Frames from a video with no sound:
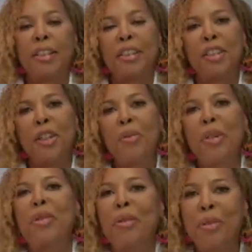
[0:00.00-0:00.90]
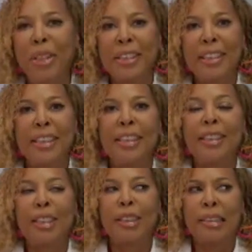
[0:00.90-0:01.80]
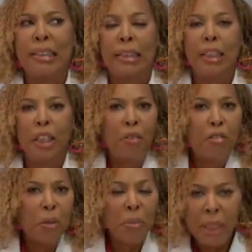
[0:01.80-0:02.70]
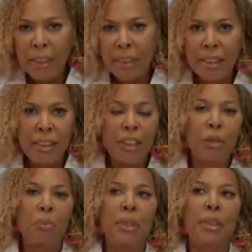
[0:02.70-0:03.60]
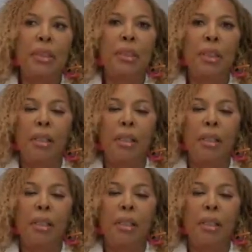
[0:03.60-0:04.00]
no one wants this information to be